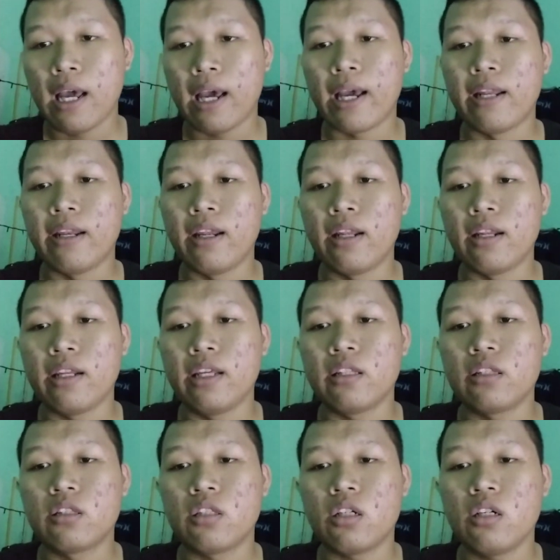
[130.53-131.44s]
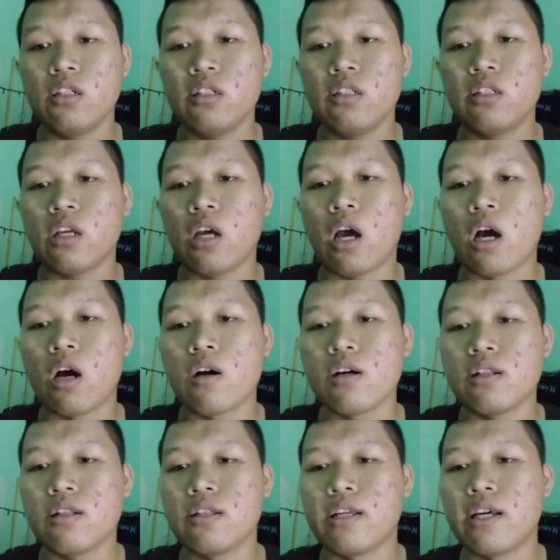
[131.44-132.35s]
And then it turns
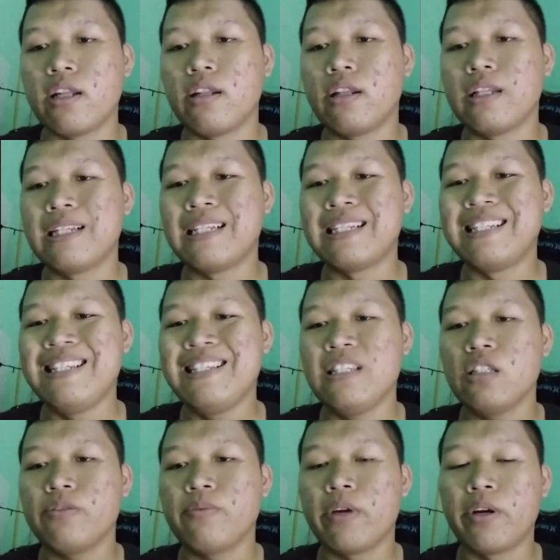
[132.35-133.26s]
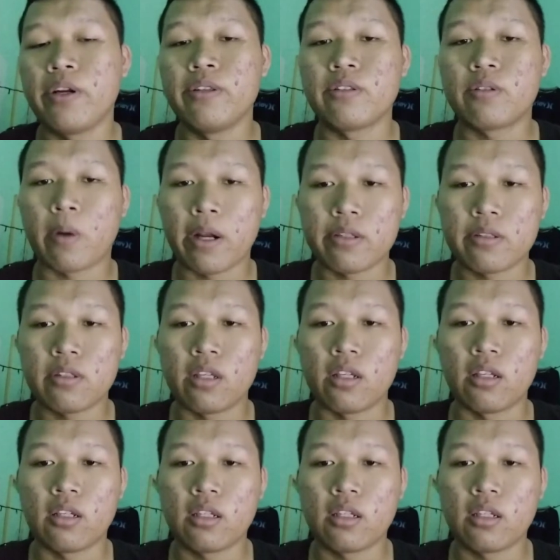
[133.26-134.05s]
out that this is very interesting.